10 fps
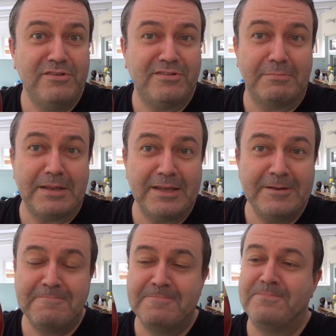to something there.
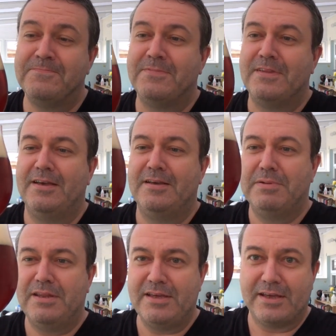But
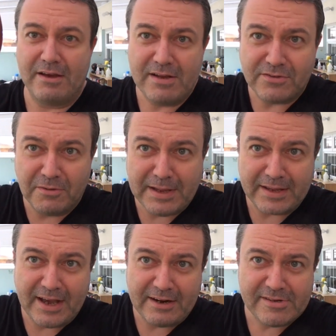there you go. That's not a bad
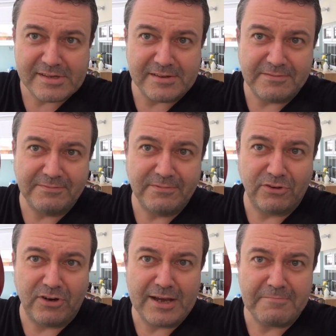colour, is it? It's
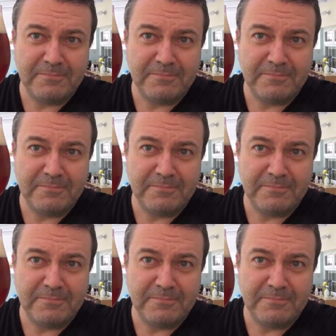all right.